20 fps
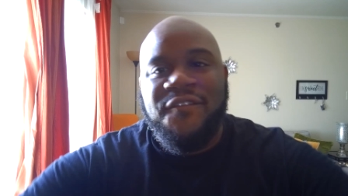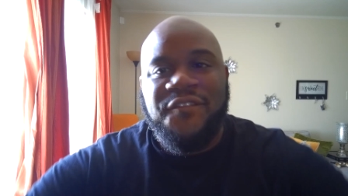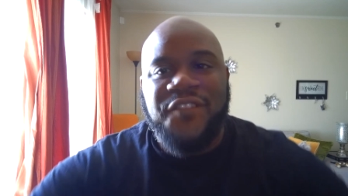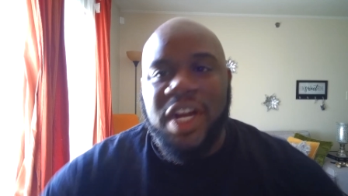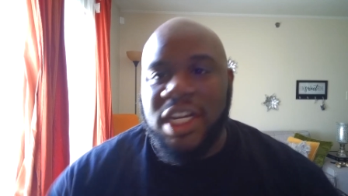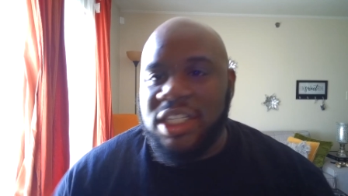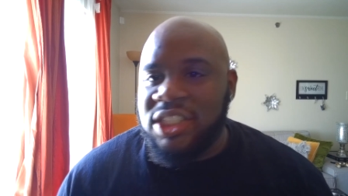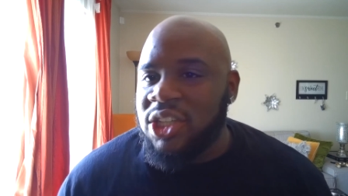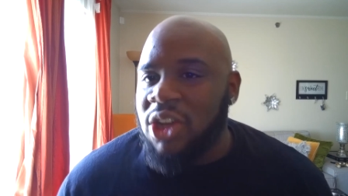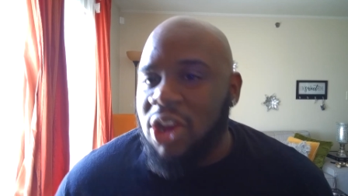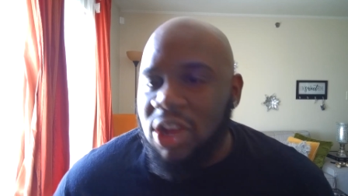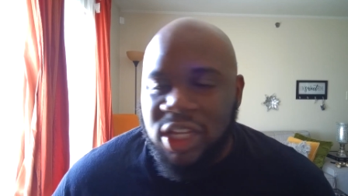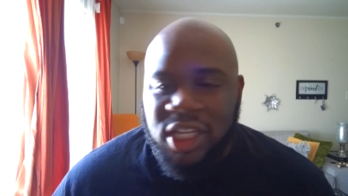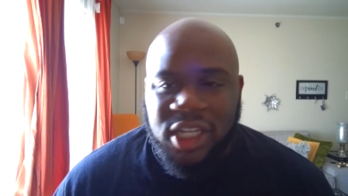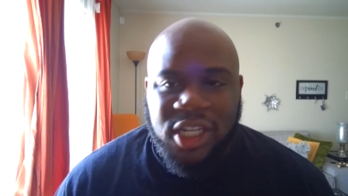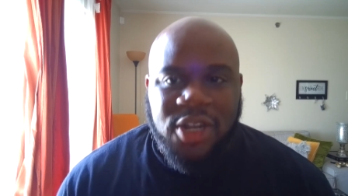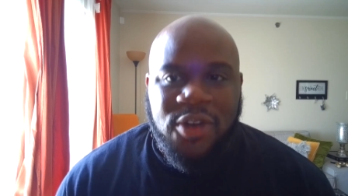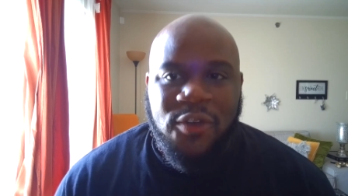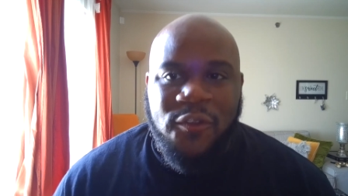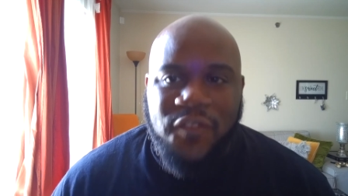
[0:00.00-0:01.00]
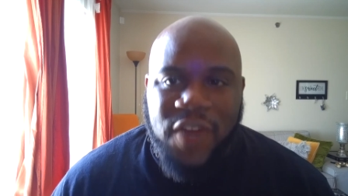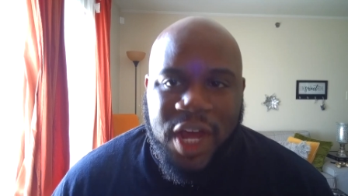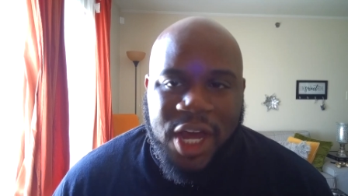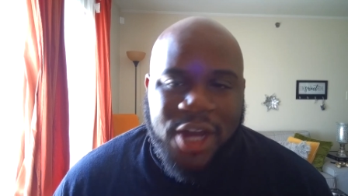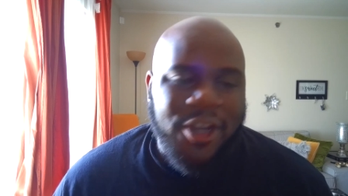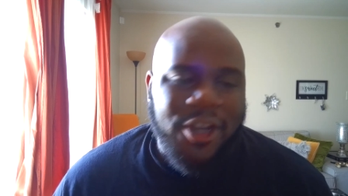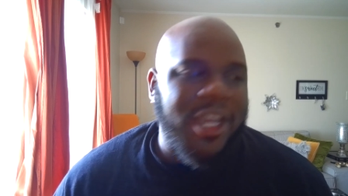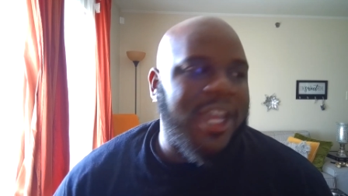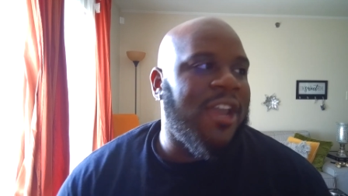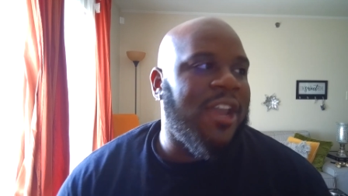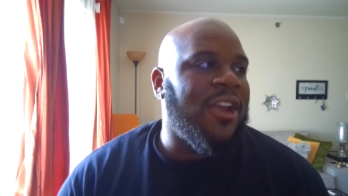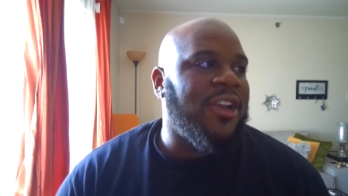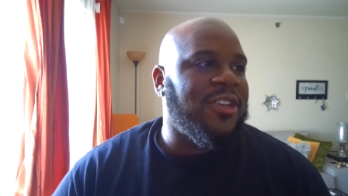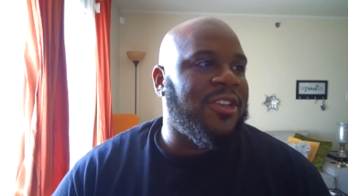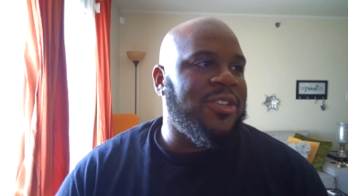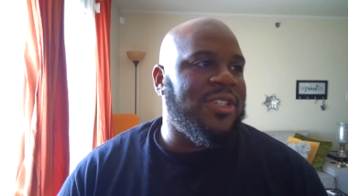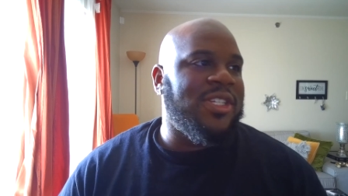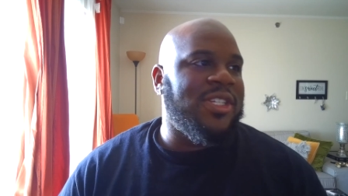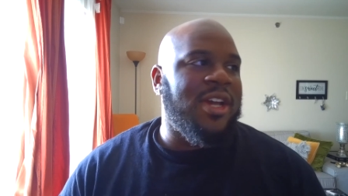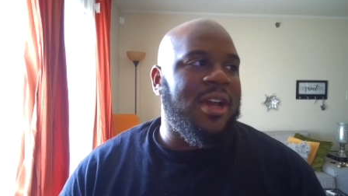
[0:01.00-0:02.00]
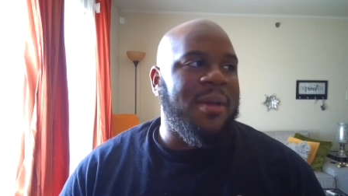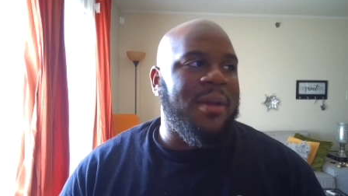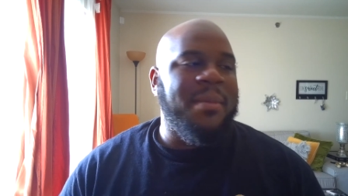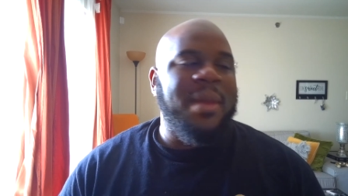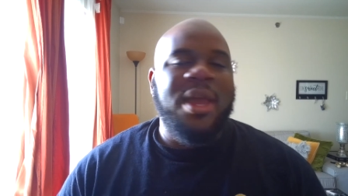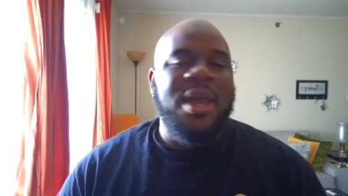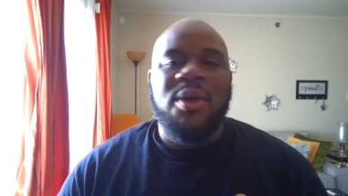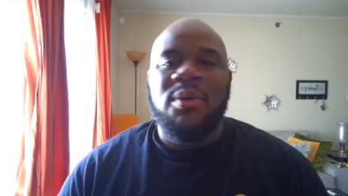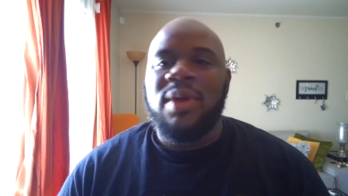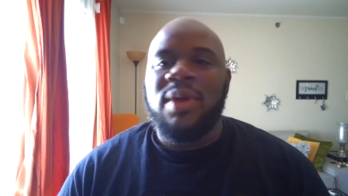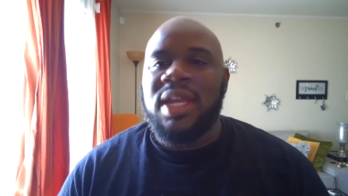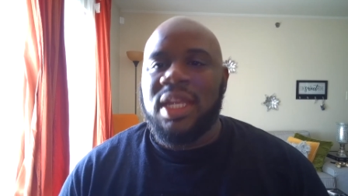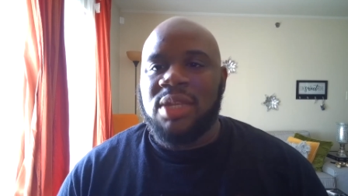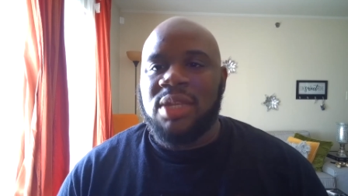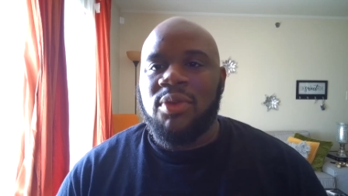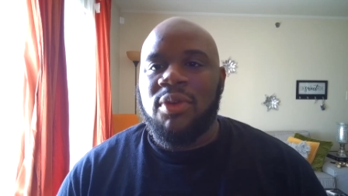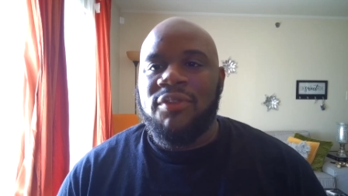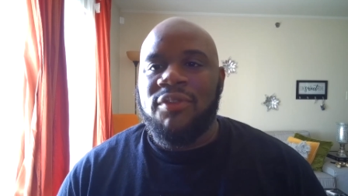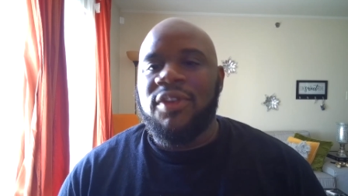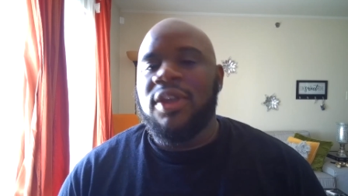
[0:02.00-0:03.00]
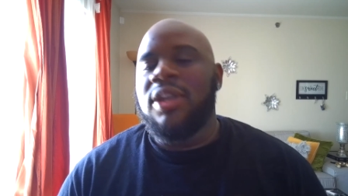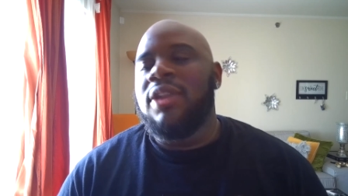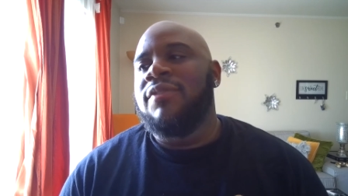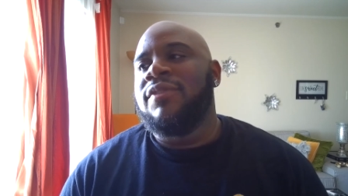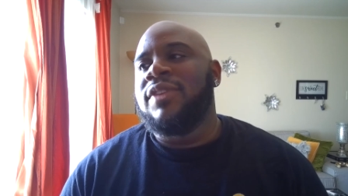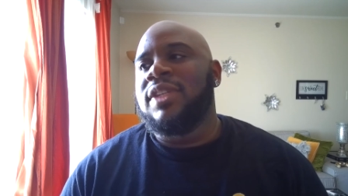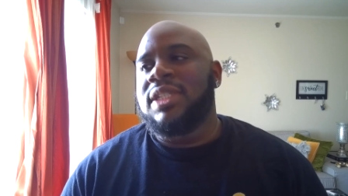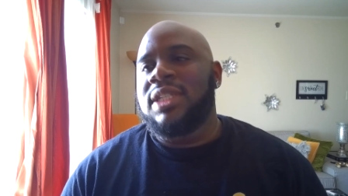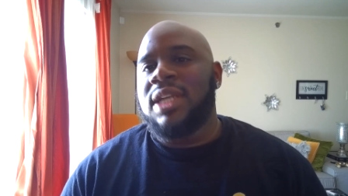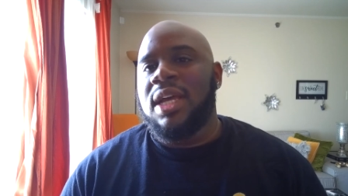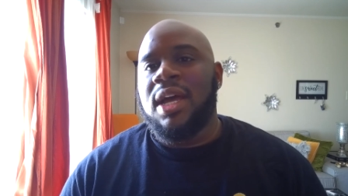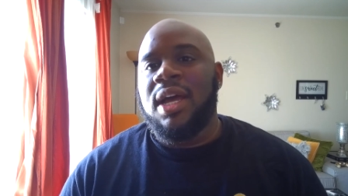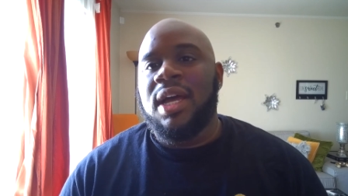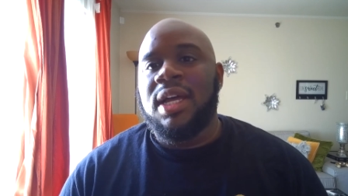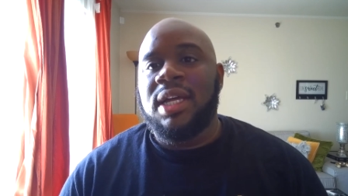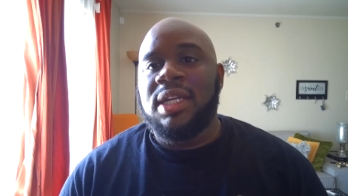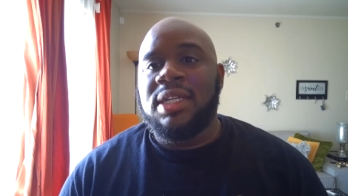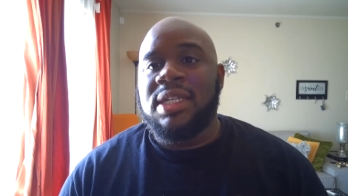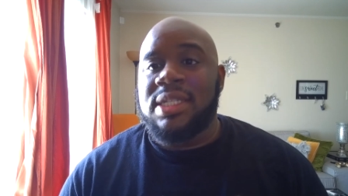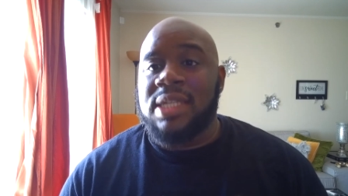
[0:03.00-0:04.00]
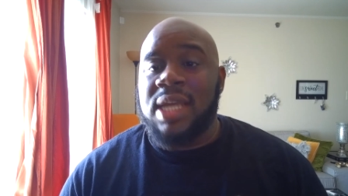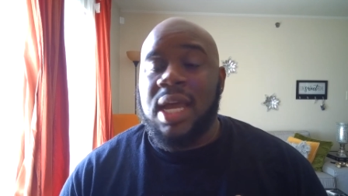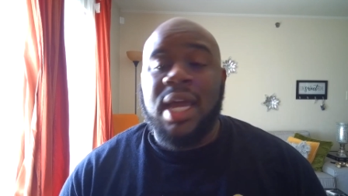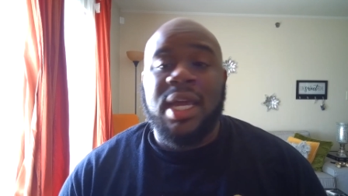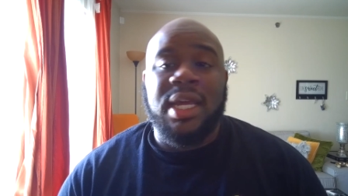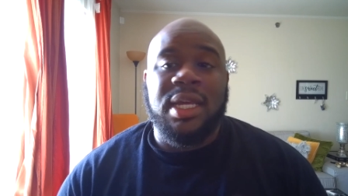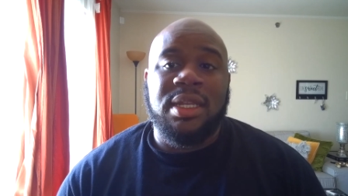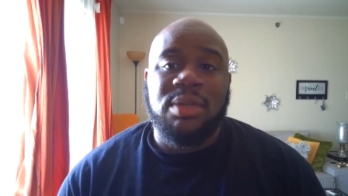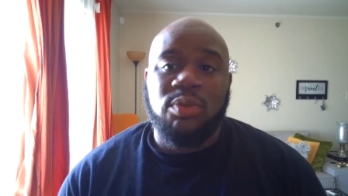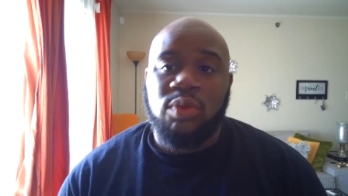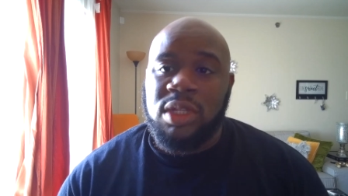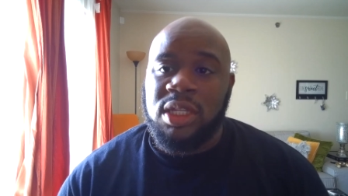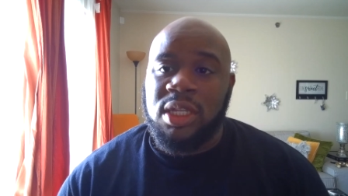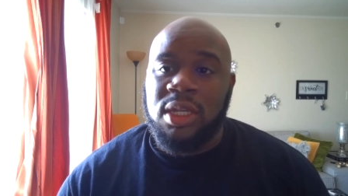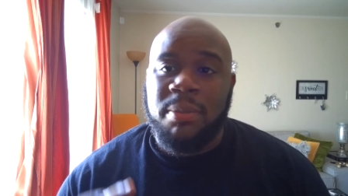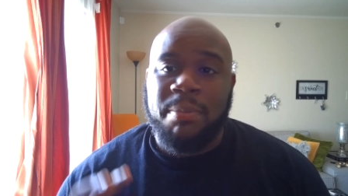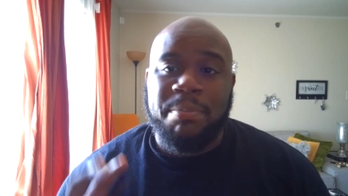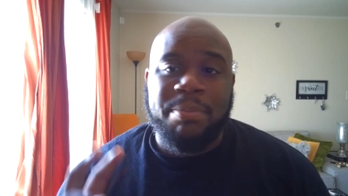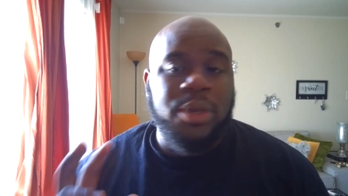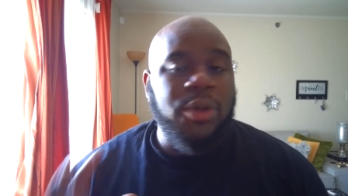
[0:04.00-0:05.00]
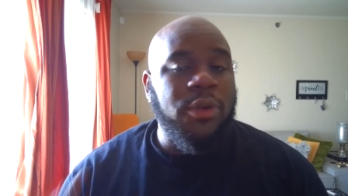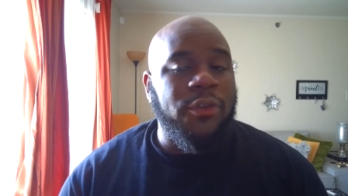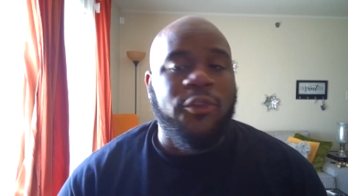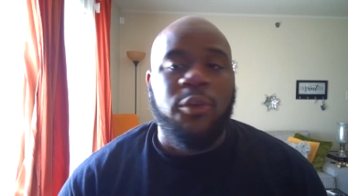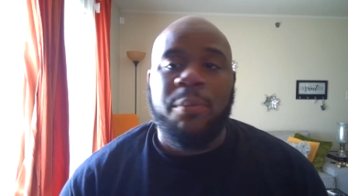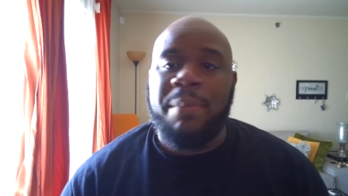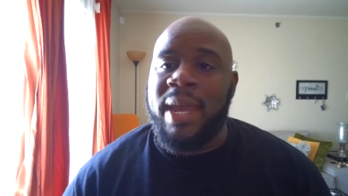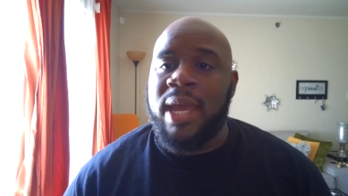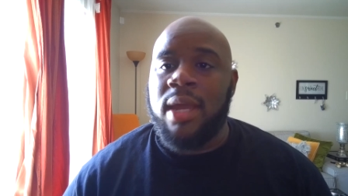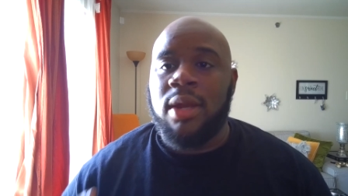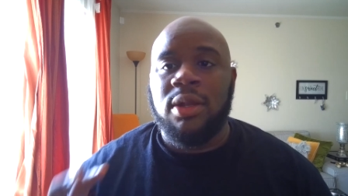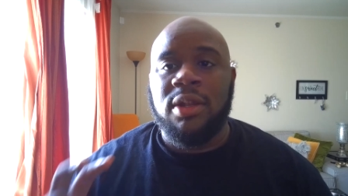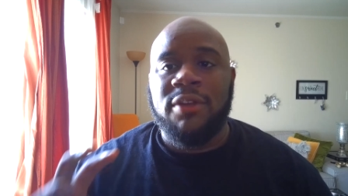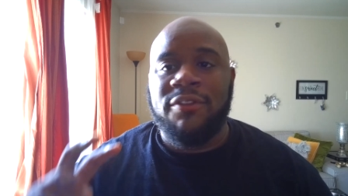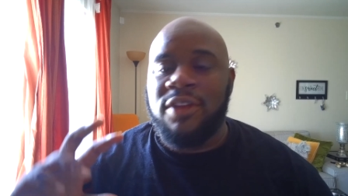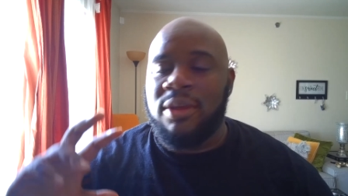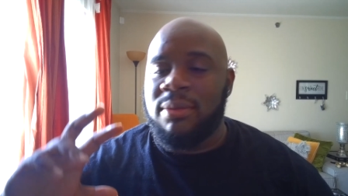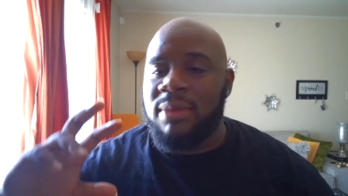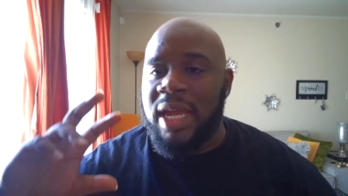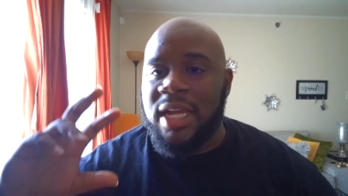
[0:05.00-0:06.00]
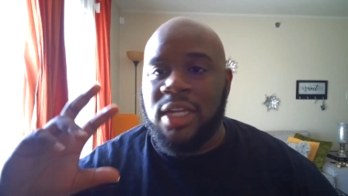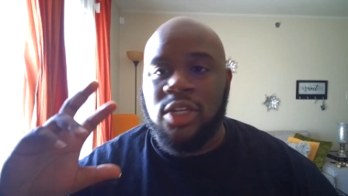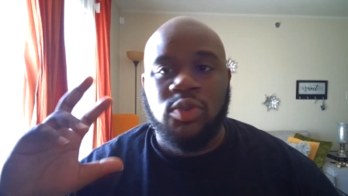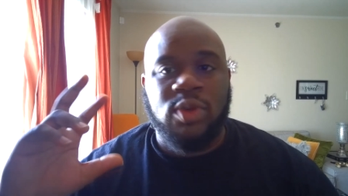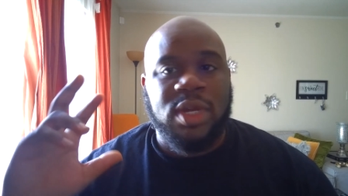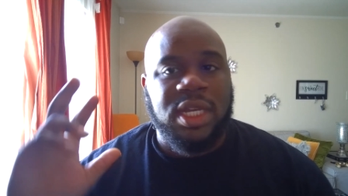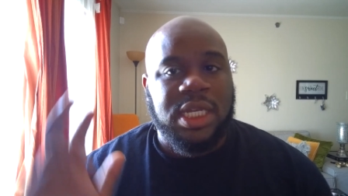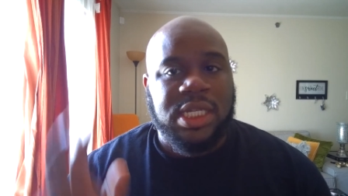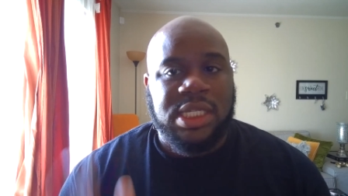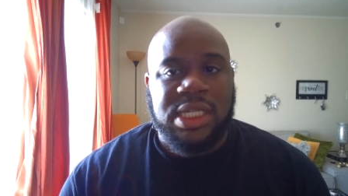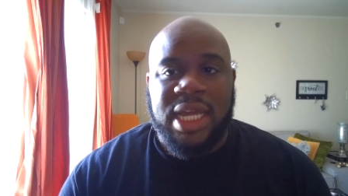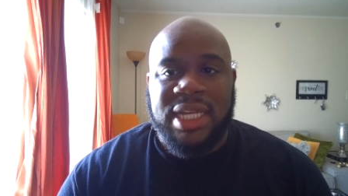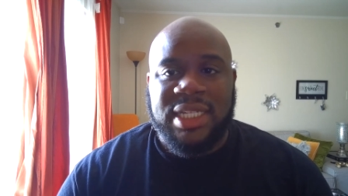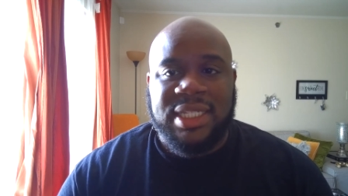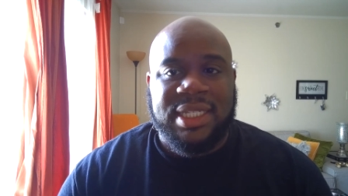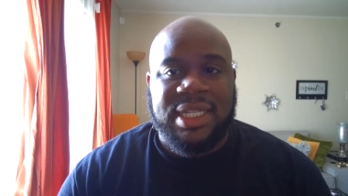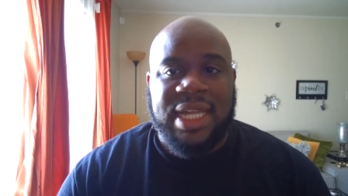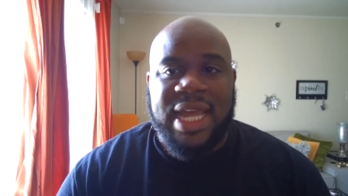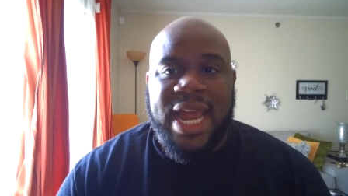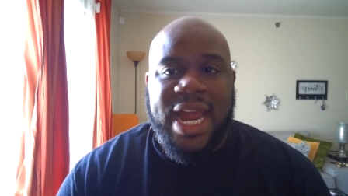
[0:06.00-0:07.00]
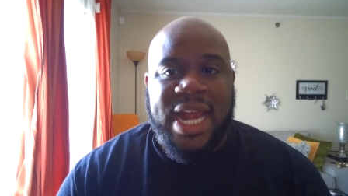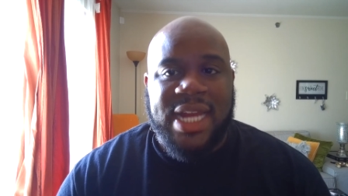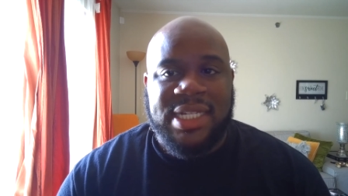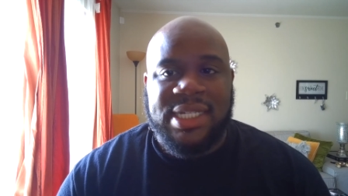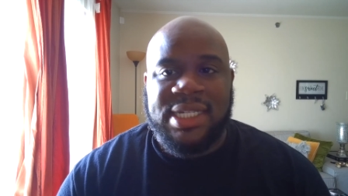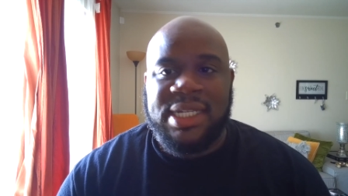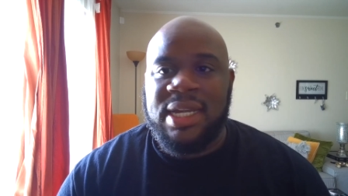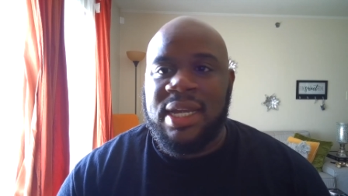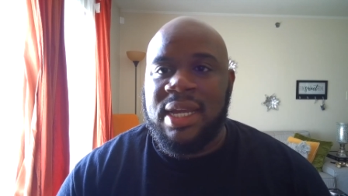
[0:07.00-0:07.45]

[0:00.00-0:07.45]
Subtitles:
fucks all the little fodder characters up, get the reveal of his design, a beautiful panel of him, like, doing this, like, slash,